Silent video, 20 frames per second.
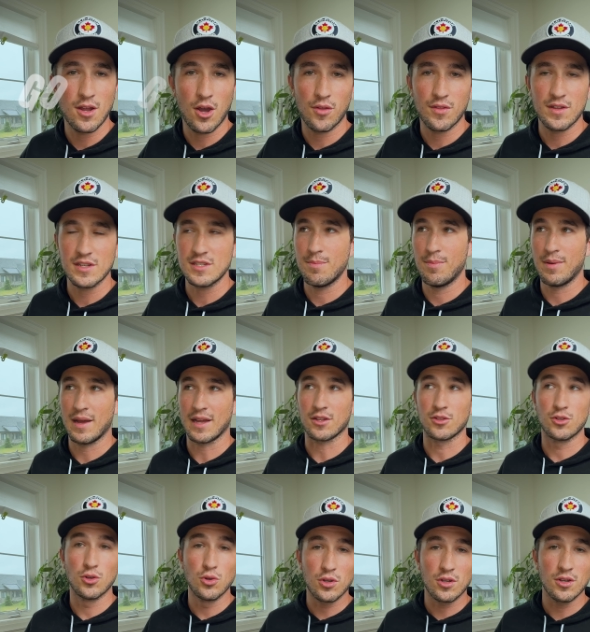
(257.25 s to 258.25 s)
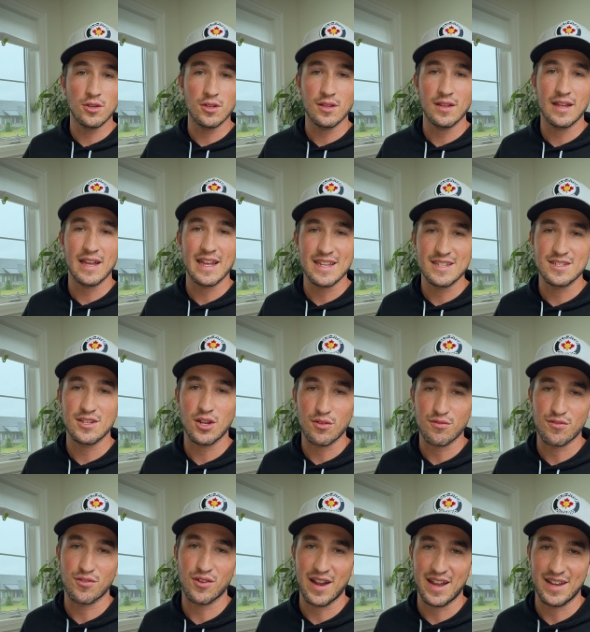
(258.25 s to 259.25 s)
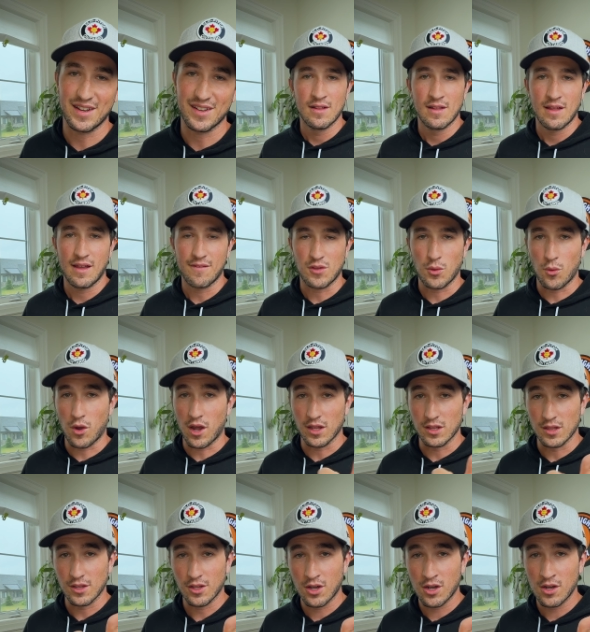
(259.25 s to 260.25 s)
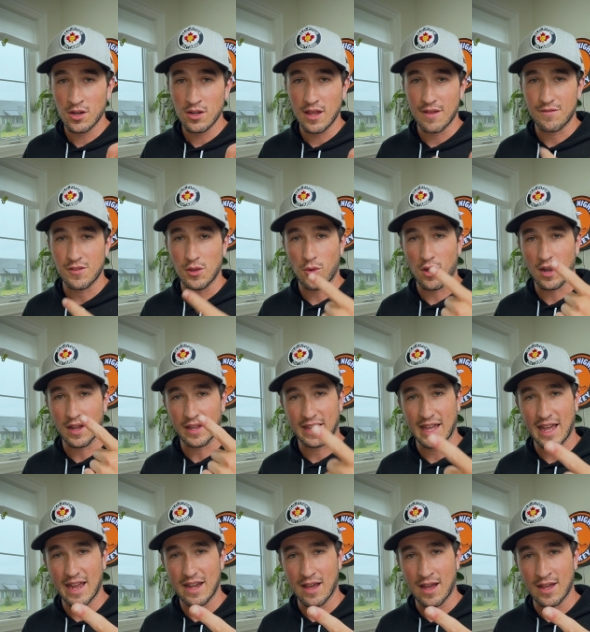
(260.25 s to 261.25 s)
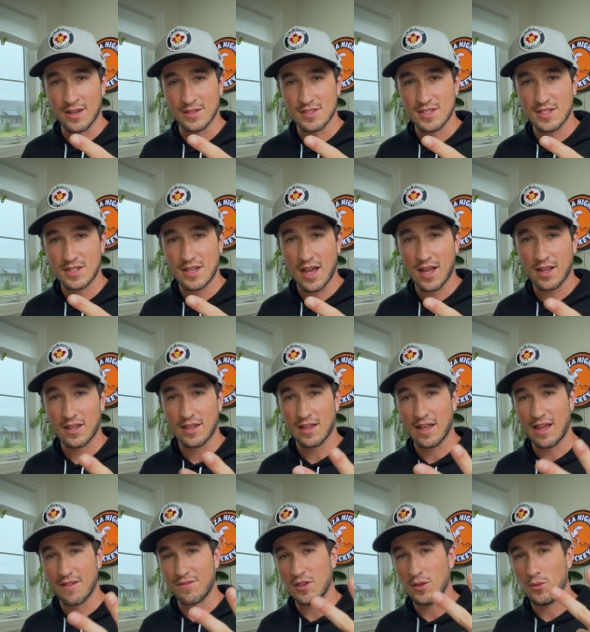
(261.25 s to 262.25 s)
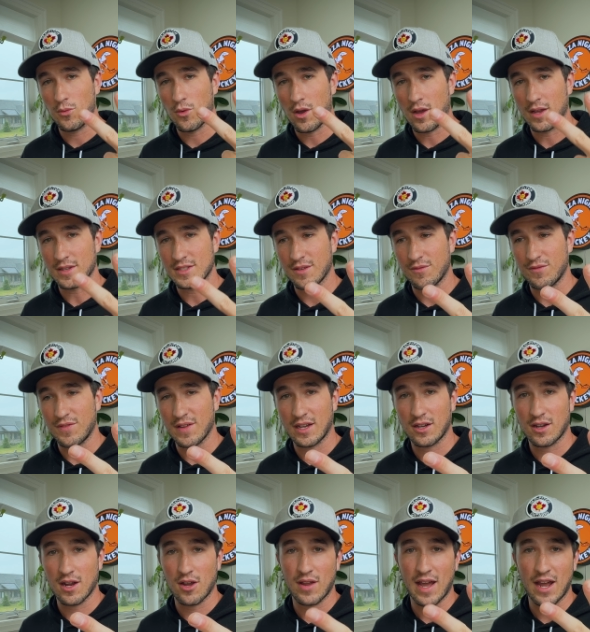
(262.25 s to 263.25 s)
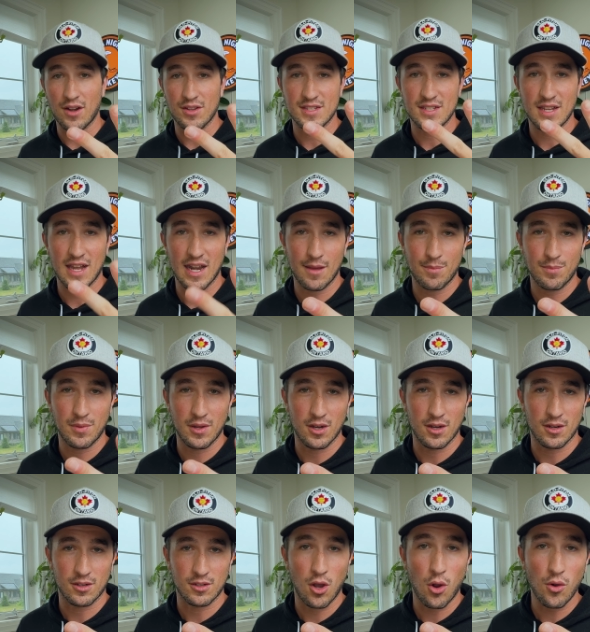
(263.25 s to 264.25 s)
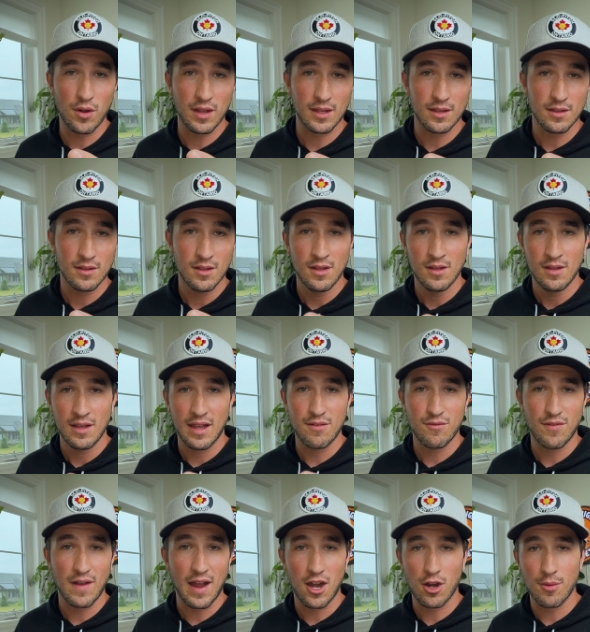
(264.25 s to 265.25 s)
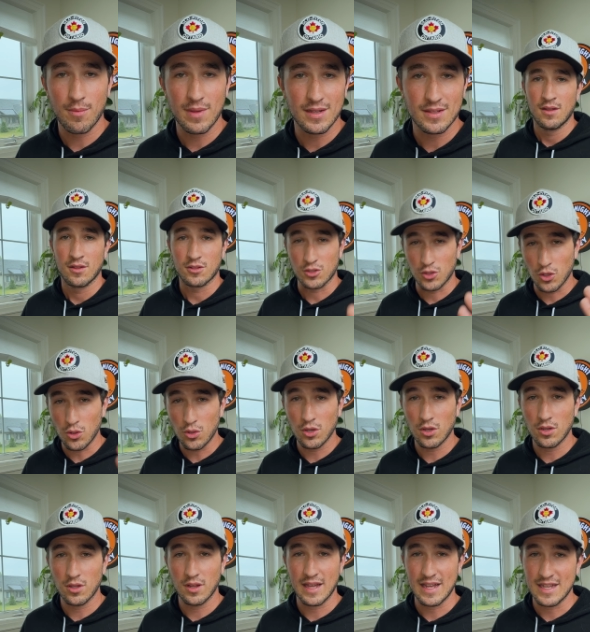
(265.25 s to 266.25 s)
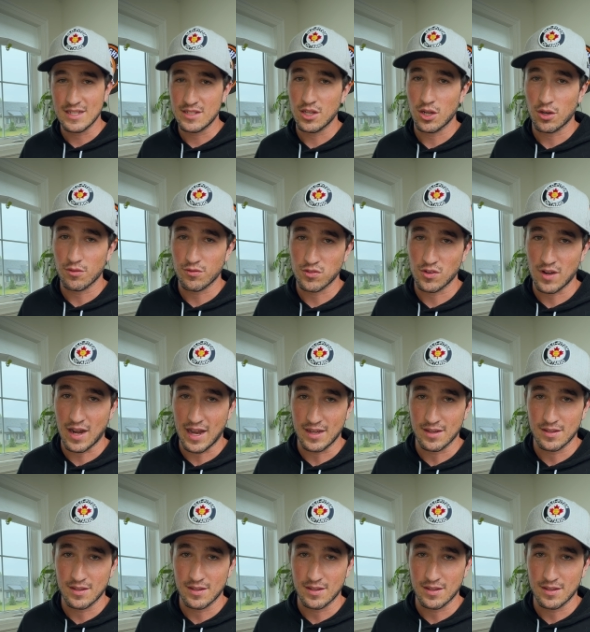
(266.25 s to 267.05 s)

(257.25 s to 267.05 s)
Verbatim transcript: this, but Google is your friend. If you want to learn, if you want to get unstuck, if you want to figure out how to set up your coding environment, Google is your friend.